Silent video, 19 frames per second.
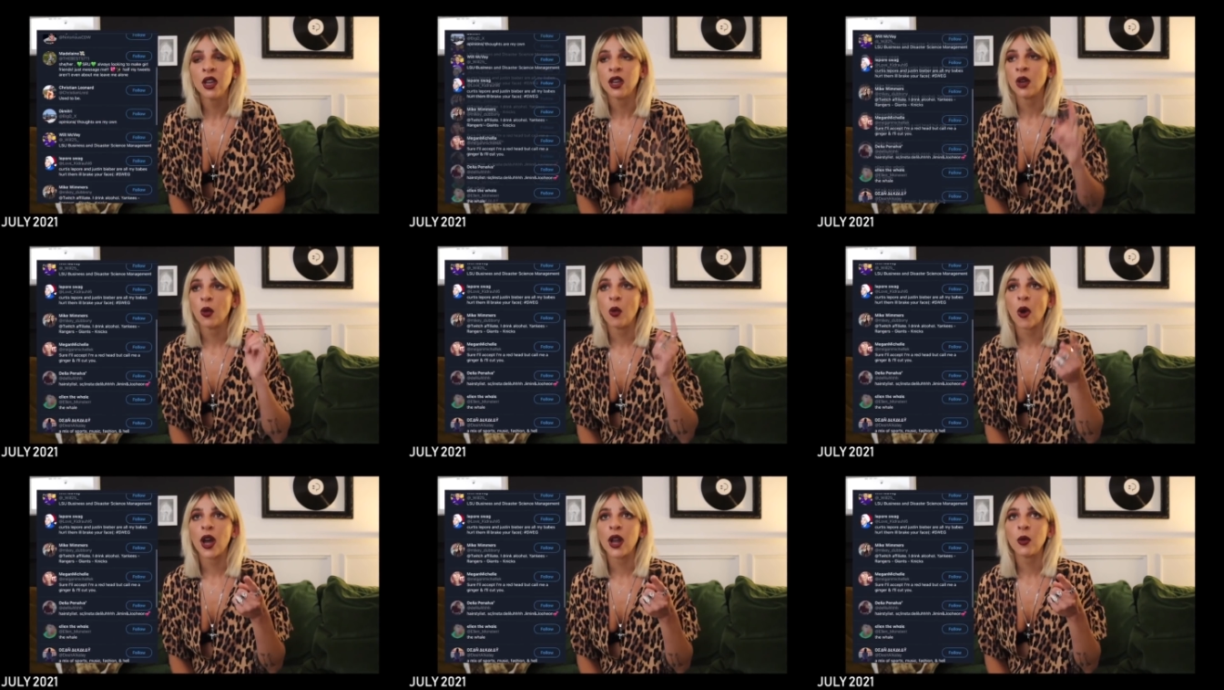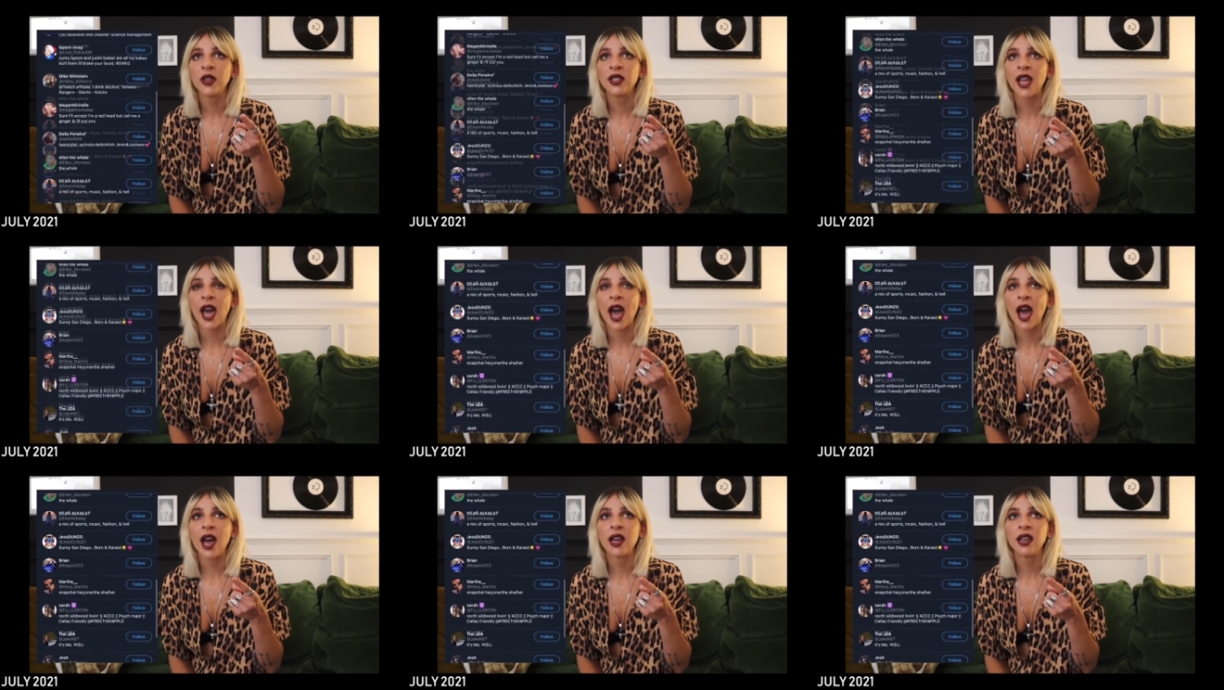One was
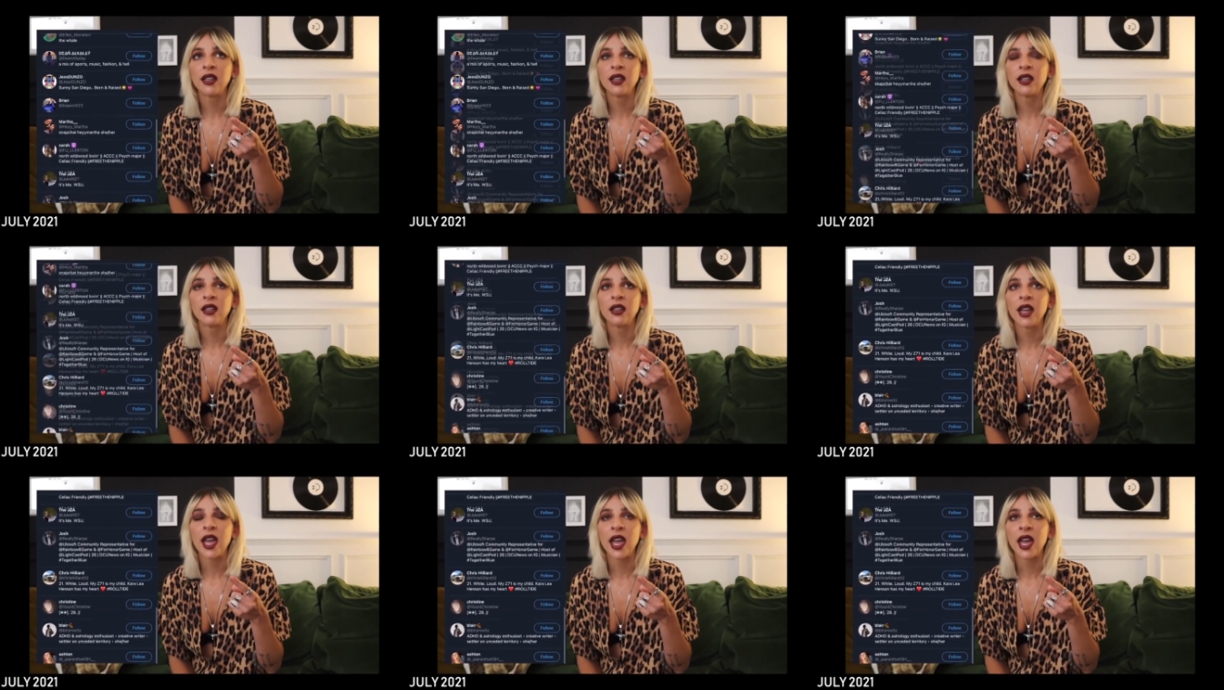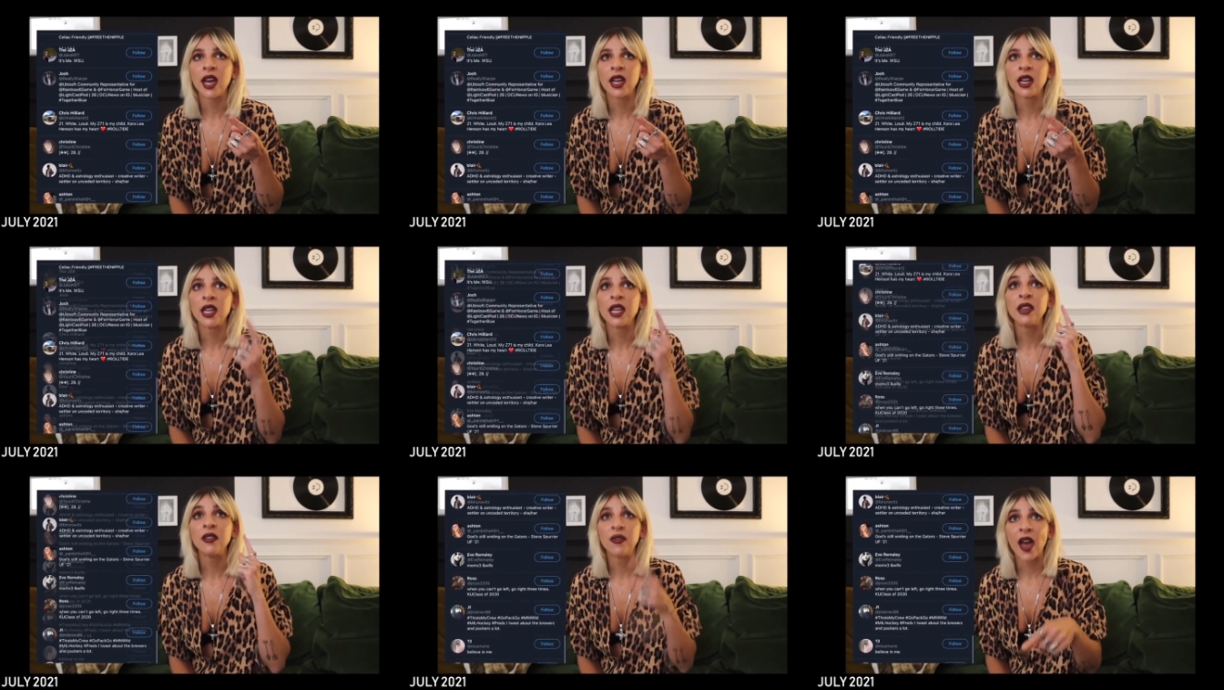at
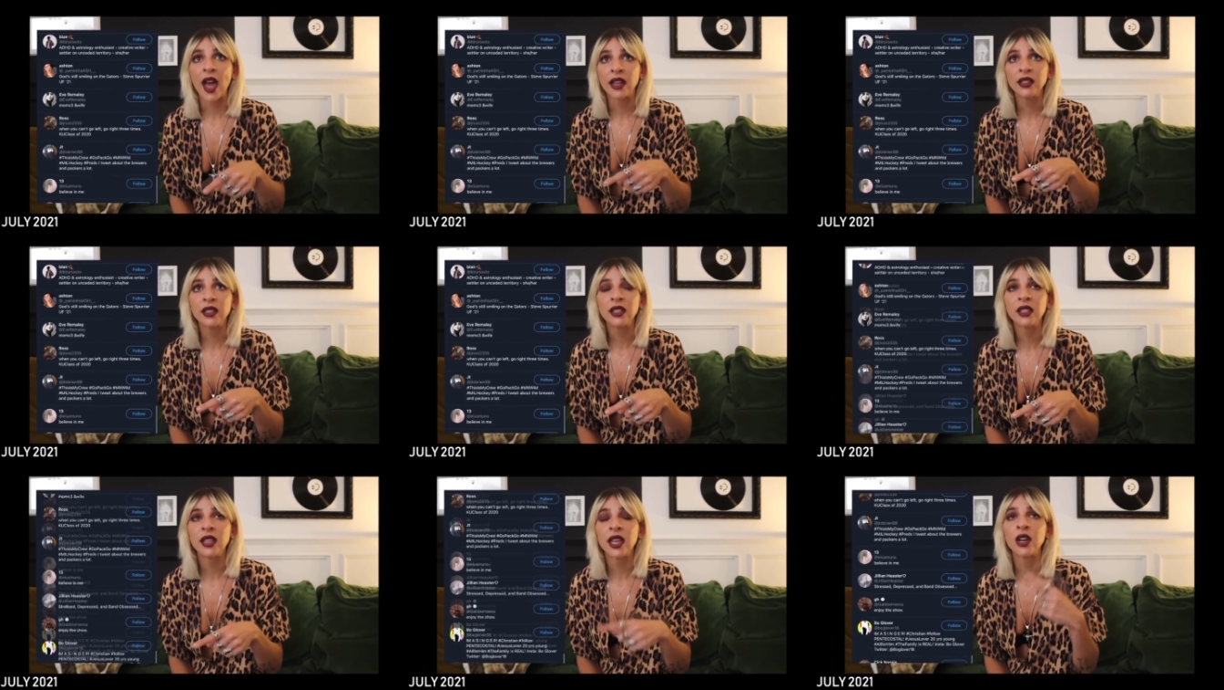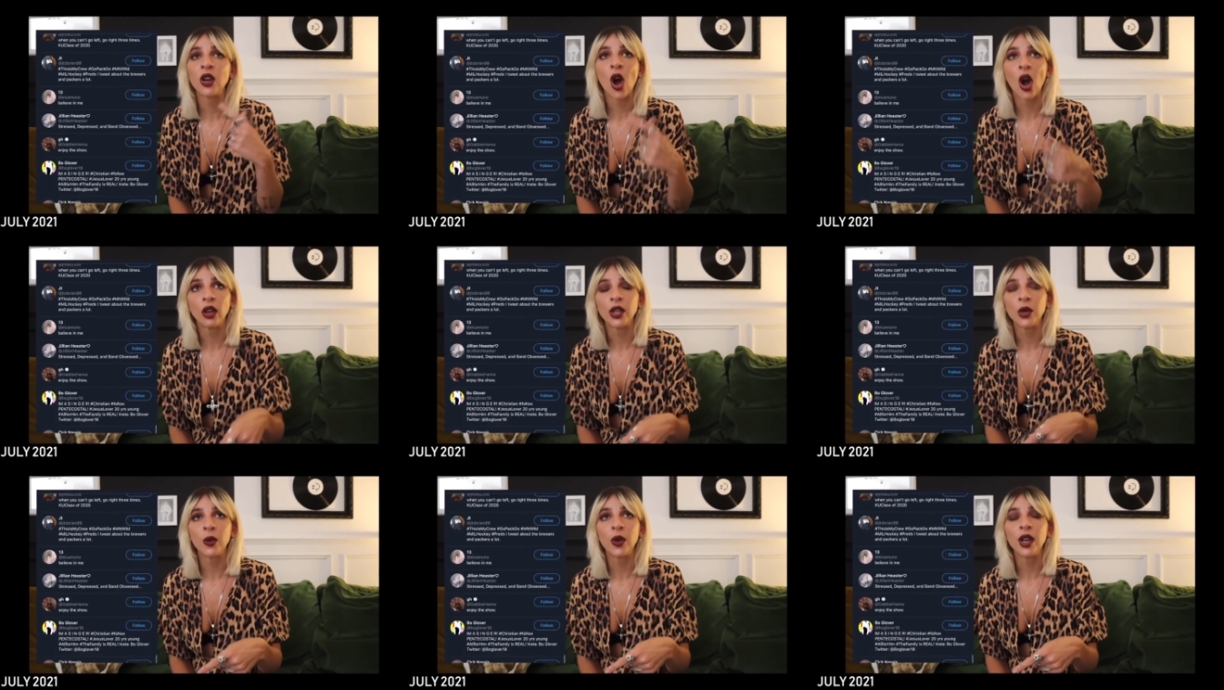and event in
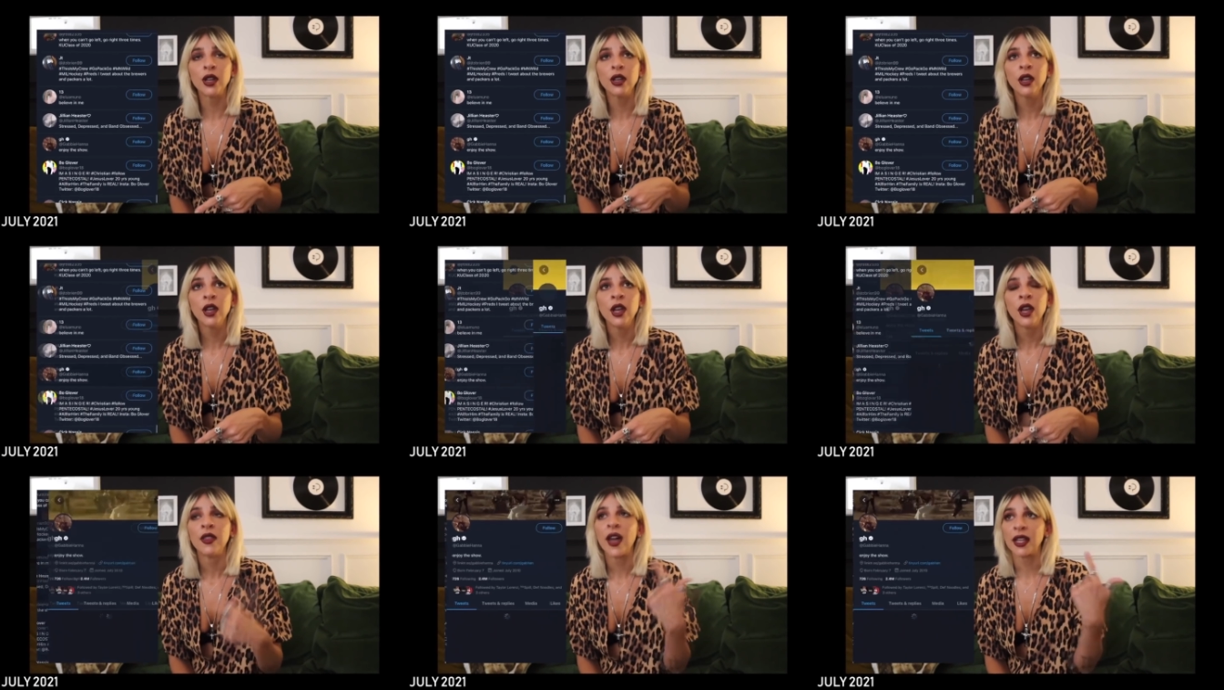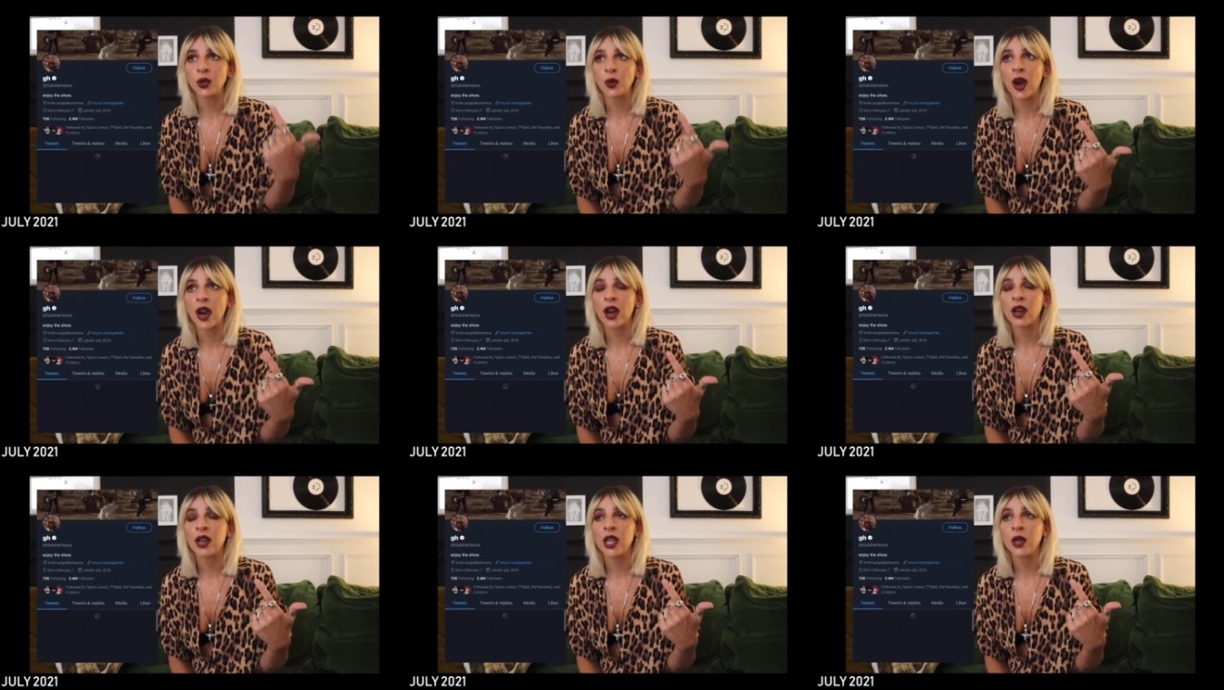Hollywood. That's
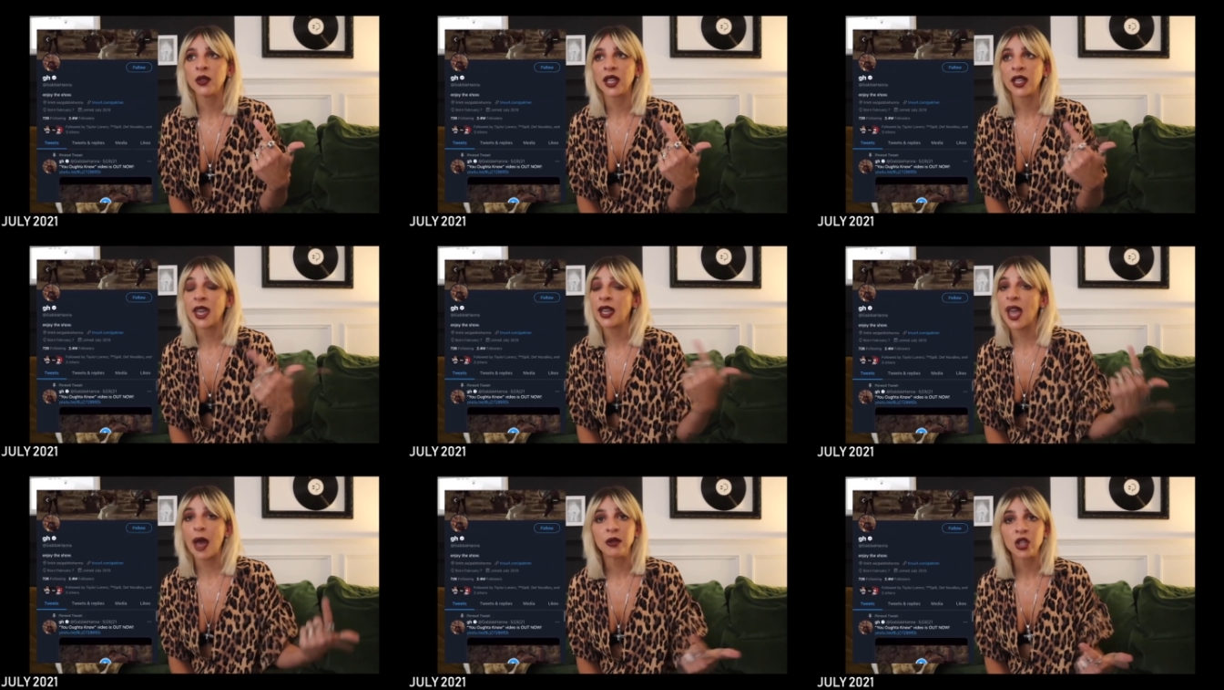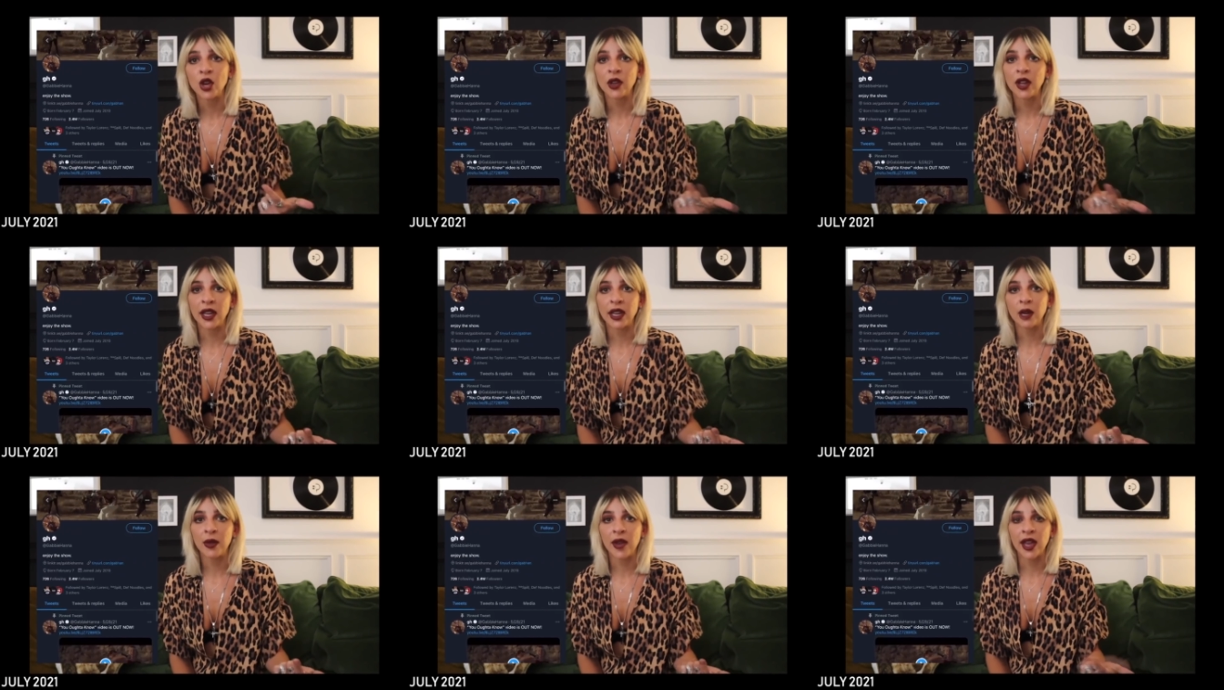where he was like, hey, Gabbie Show, can I
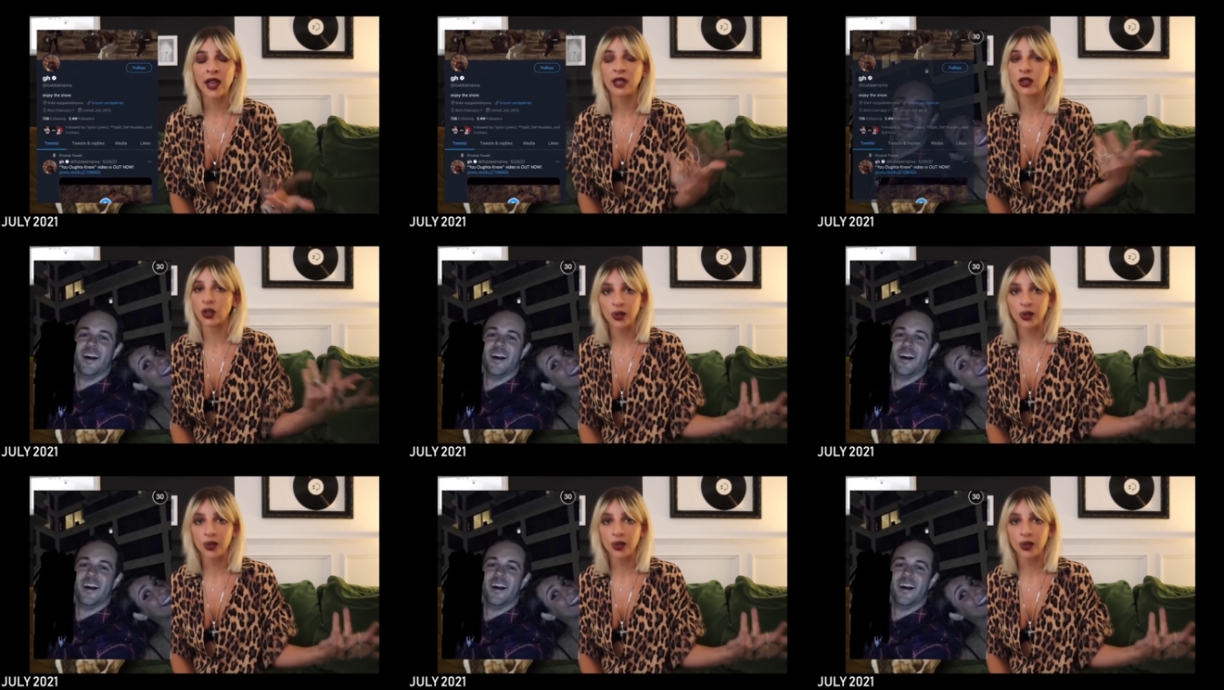get a pic? And